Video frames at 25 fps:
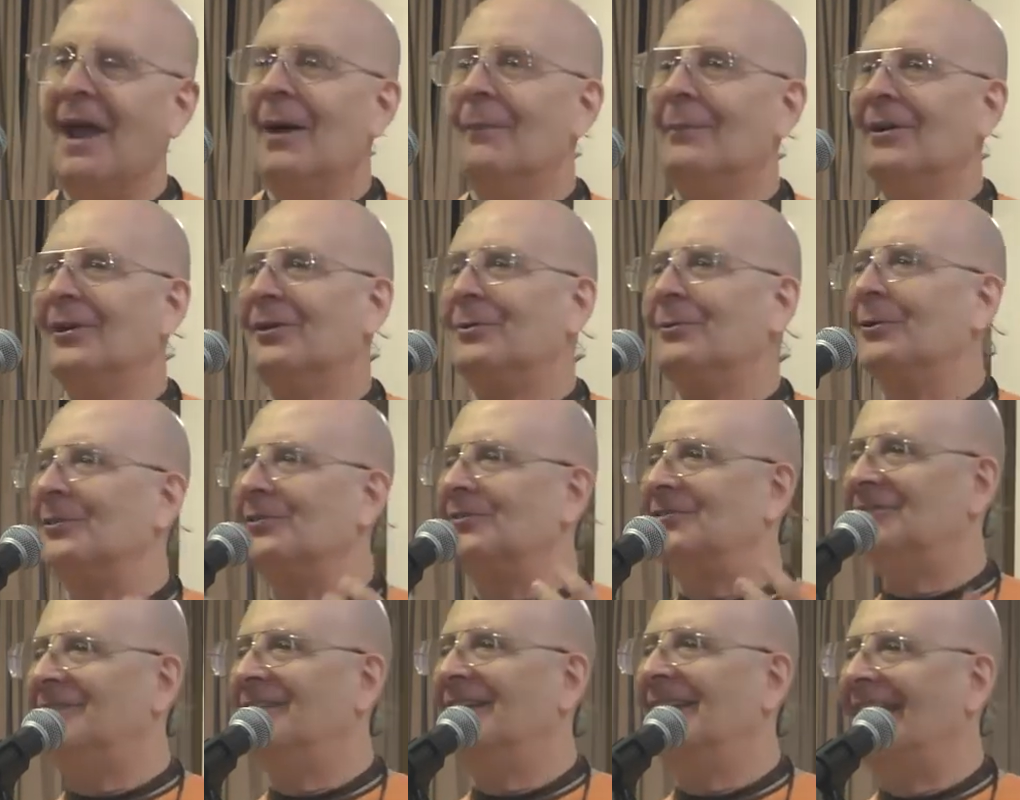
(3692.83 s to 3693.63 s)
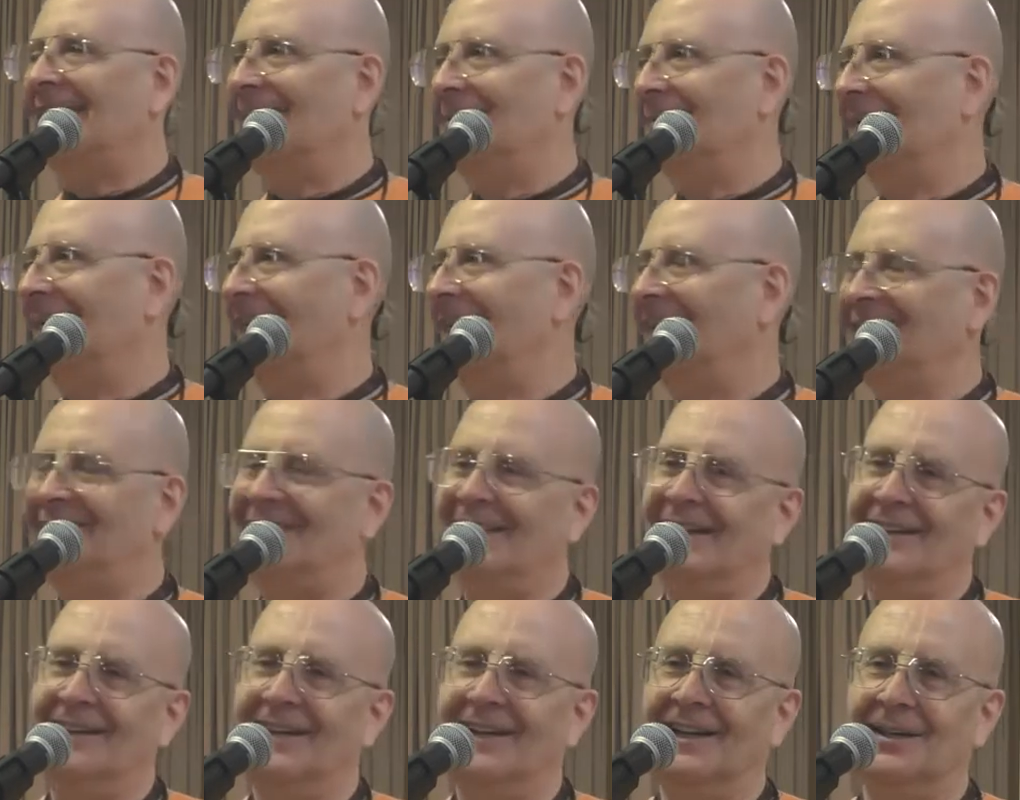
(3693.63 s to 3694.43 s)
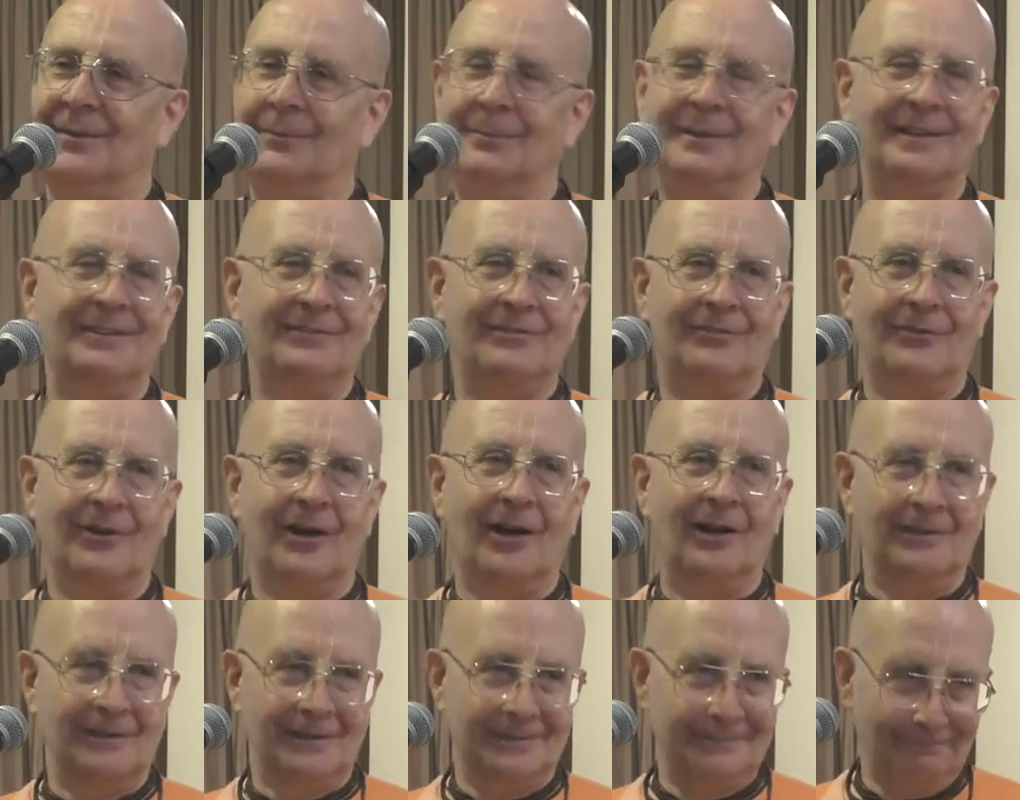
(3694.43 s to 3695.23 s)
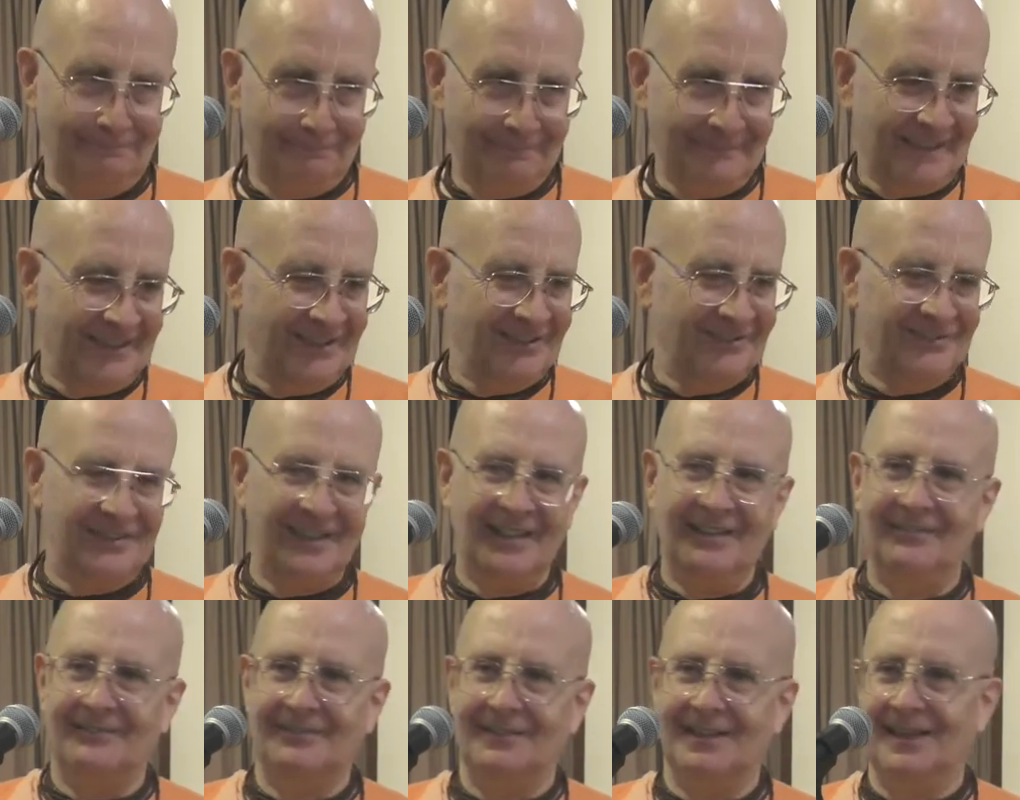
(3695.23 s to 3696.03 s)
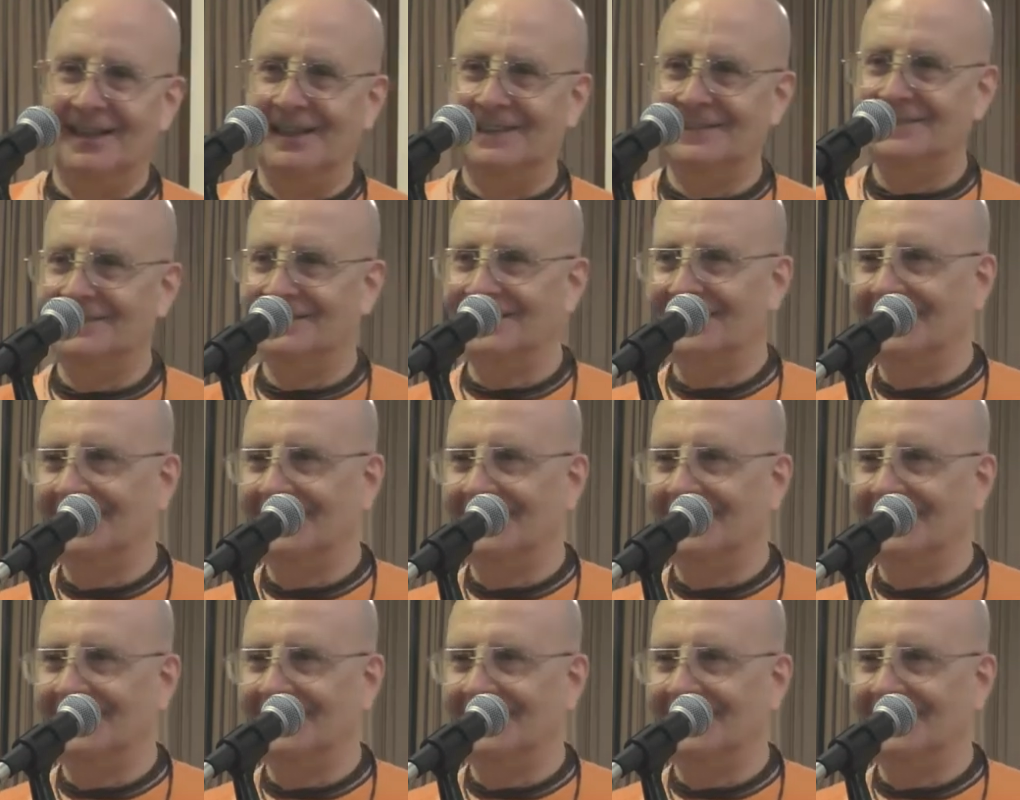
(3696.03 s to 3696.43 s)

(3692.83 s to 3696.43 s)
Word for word: But of course today I sound like a big frog, because I've got...